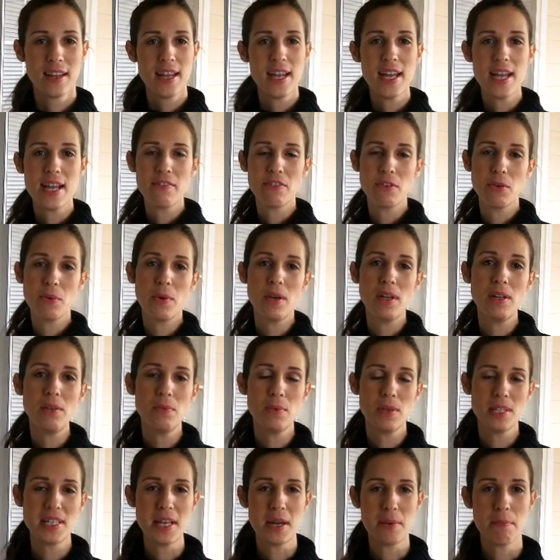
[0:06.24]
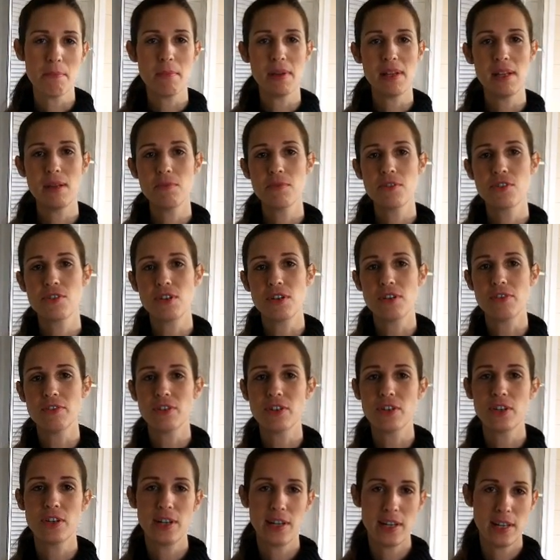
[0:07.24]
Hey everyone, what's up? My name is
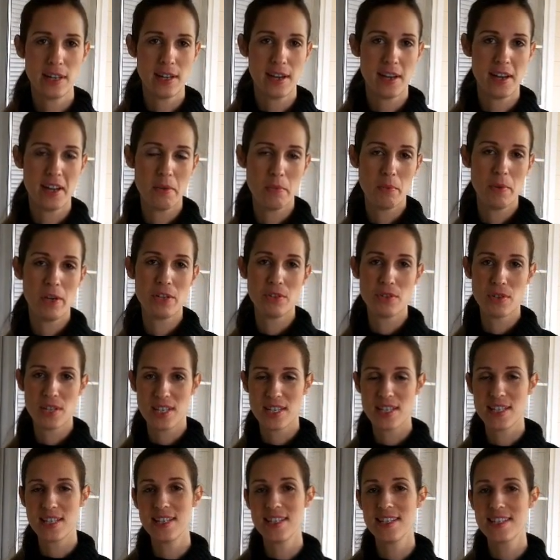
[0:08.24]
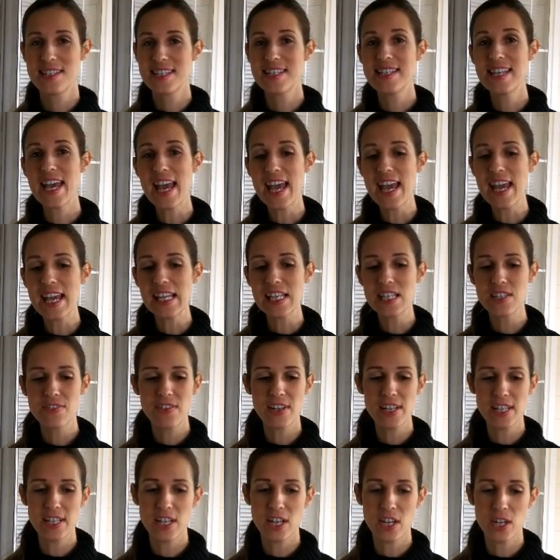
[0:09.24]
Jennifer and I am waitress. In today's
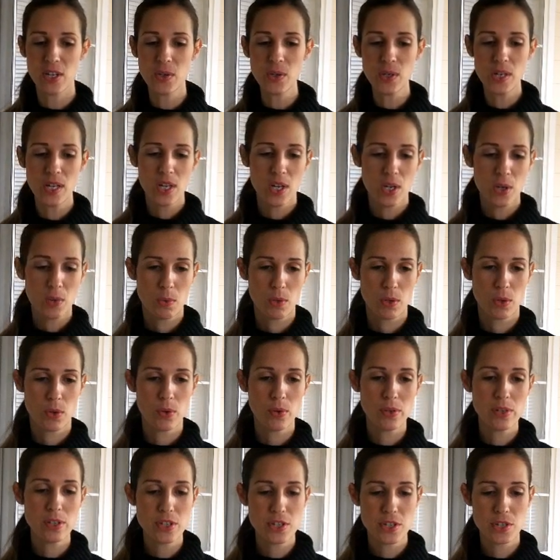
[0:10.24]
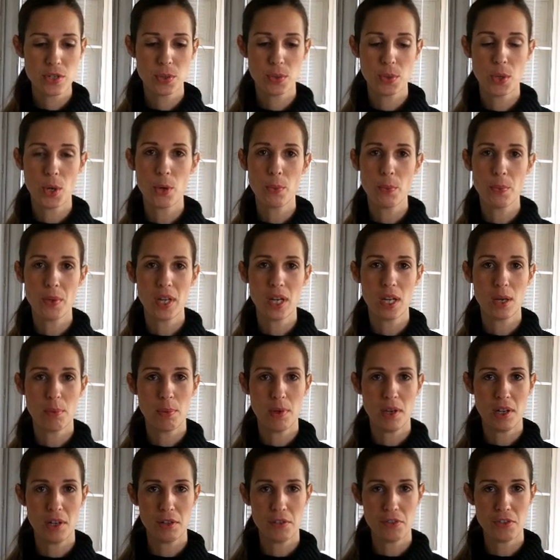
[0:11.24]
video, we're going to open a
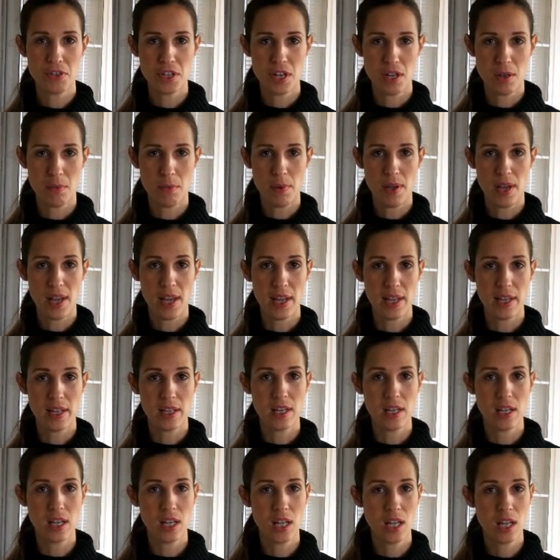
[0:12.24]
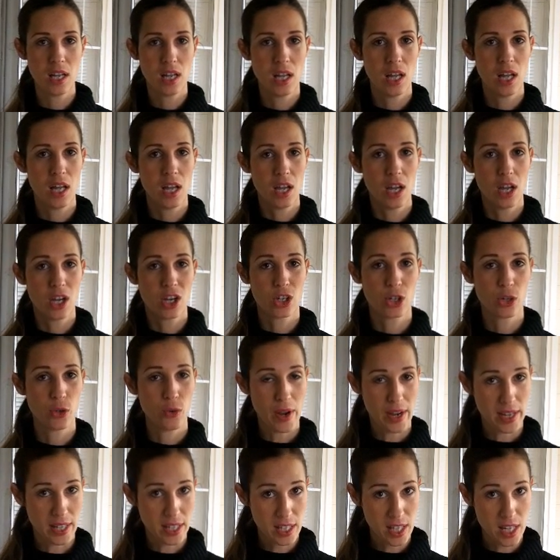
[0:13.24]
bottle of champagne
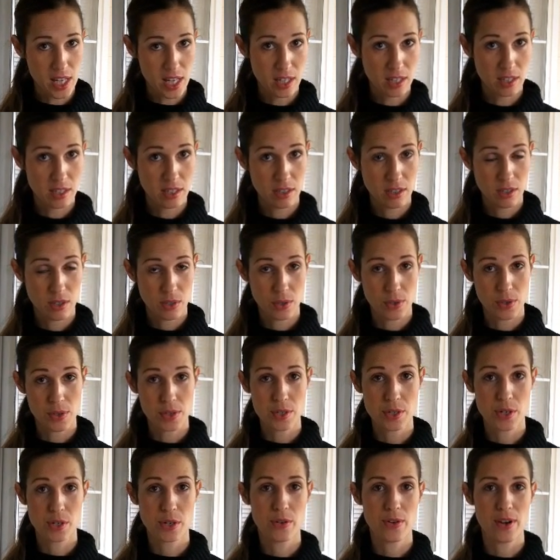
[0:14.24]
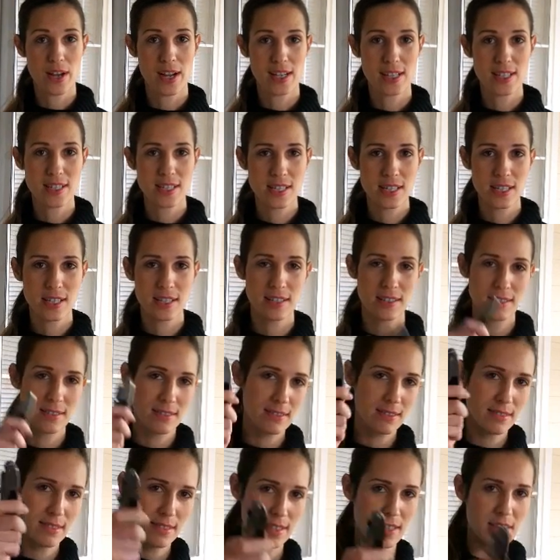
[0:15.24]
correctly or as correct
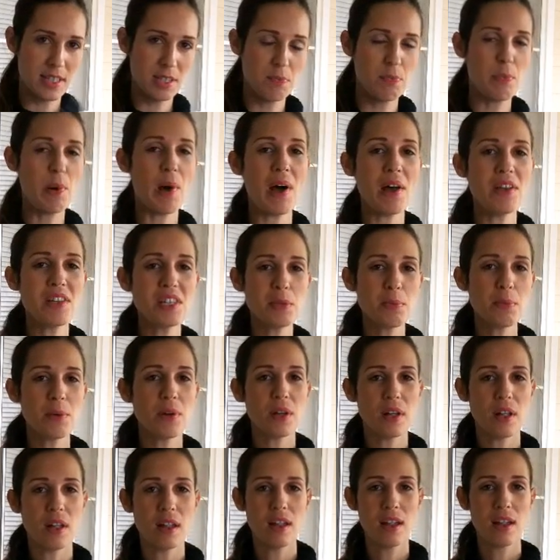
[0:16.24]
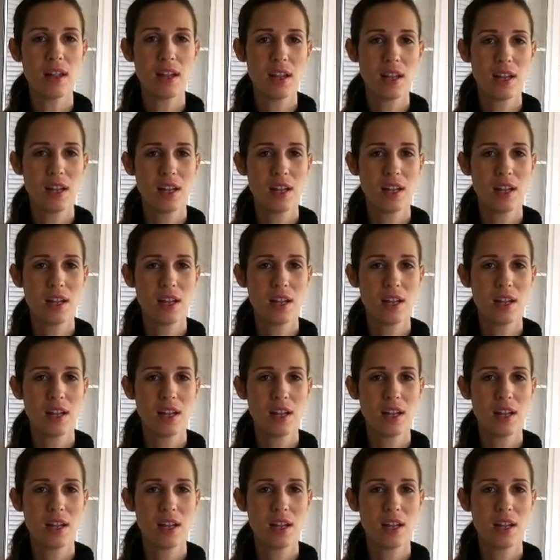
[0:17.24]
as possible.